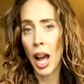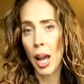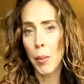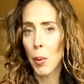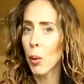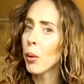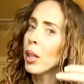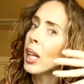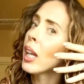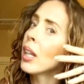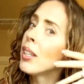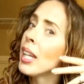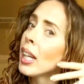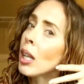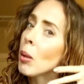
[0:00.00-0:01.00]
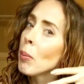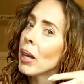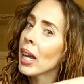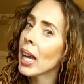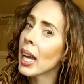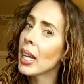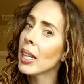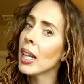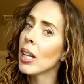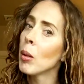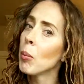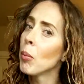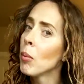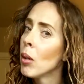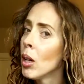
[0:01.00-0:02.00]
I'm only taking my hand and
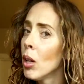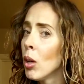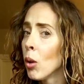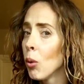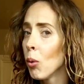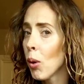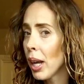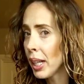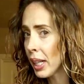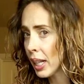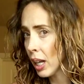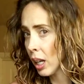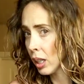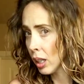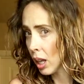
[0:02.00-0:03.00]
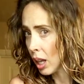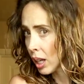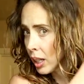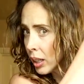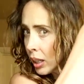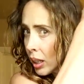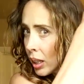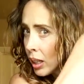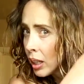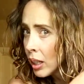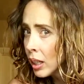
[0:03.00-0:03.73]
I'm running it along